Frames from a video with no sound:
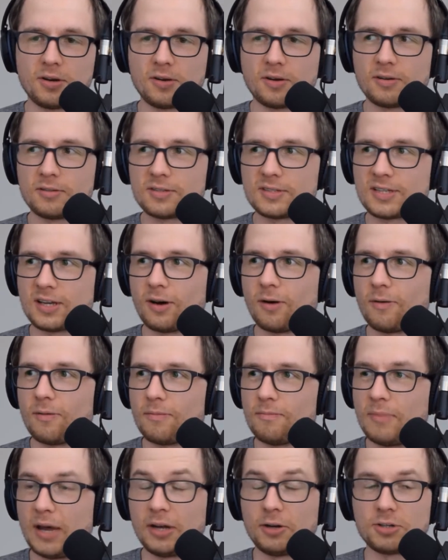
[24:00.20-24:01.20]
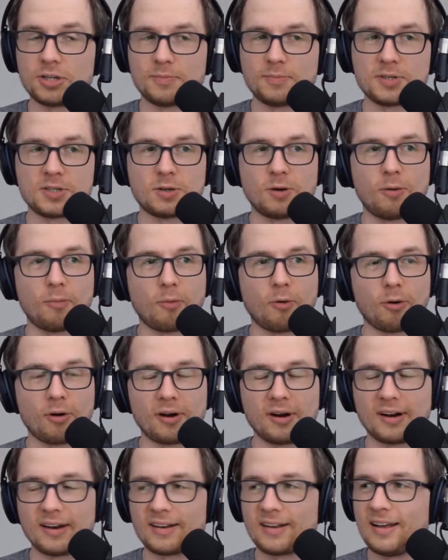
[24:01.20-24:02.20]
So mentorship is so
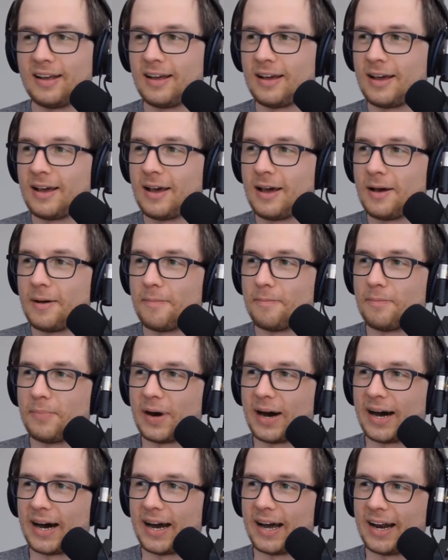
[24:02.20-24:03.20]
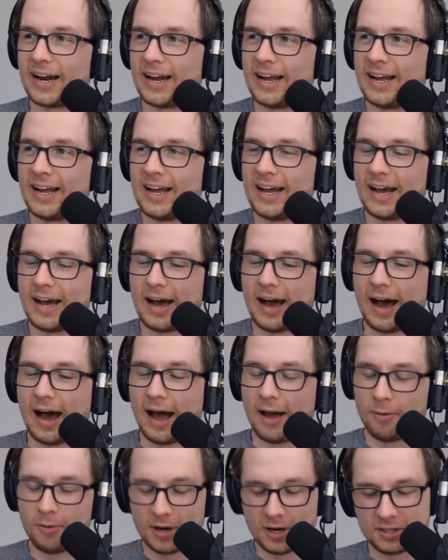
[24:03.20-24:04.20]
important. But I
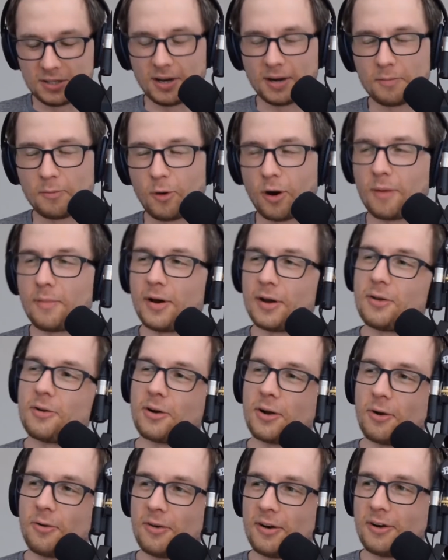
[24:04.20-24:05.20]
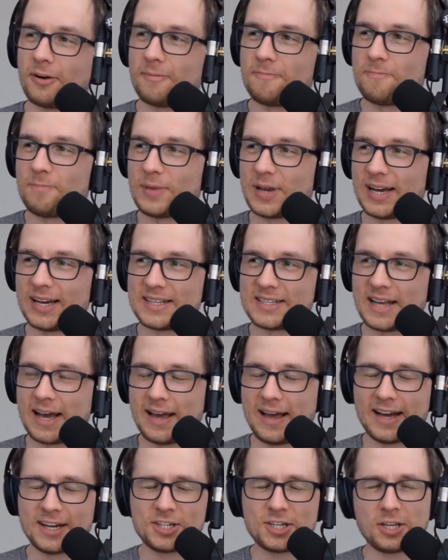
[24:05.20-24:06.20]
want to talk more about your career, because I
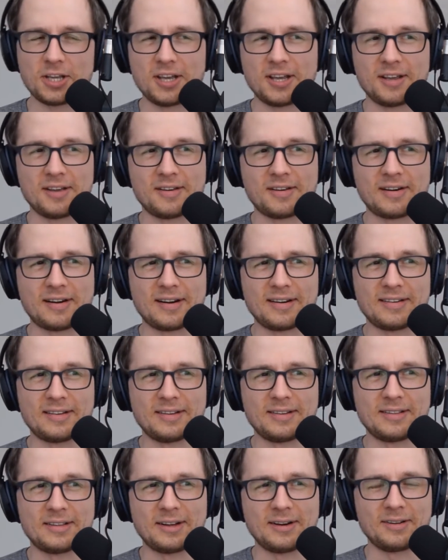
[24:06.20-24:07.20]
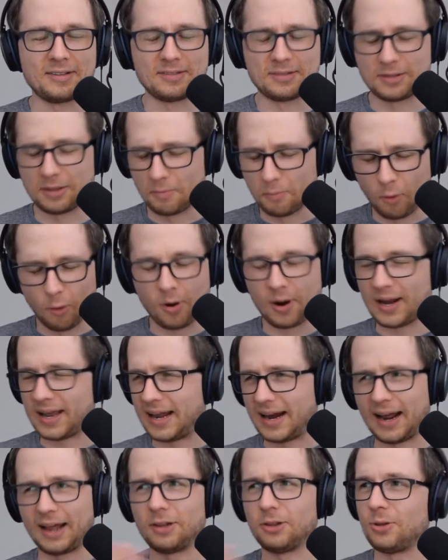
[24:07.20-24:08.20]
actually, the more, again,
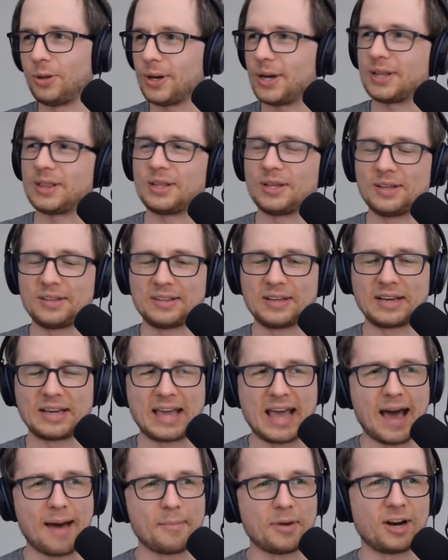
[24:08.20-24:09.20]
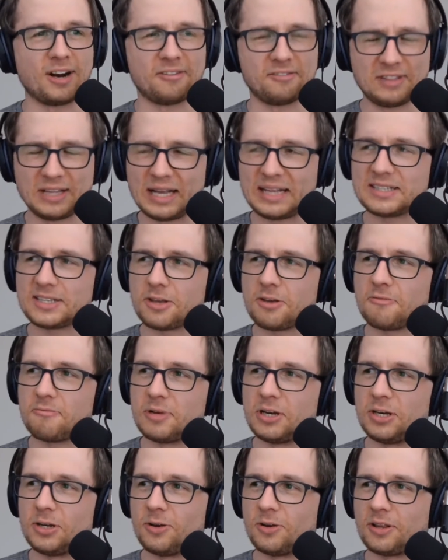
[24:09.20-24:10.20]
I look at the gamut of things that you've been
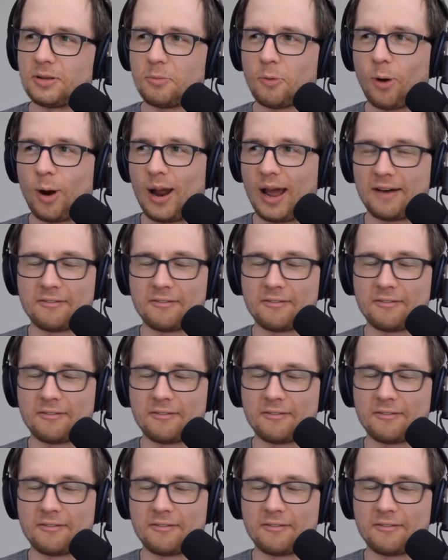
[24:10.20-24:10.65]
doing, the more I have